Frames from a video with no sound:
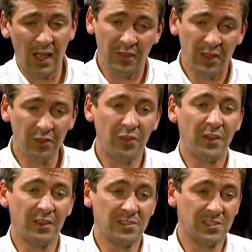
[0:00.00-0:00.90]
And the other
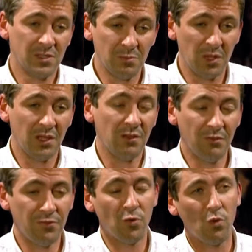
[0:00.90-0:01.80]
thing is to be
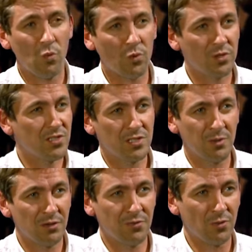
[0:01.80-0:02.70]
forewarned is to
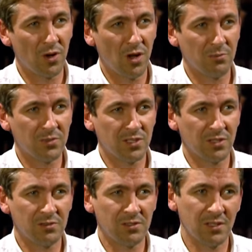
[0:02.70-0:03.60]
be forearmed.
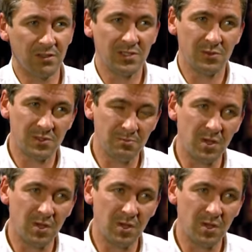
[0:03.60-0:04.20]
So, you know, do as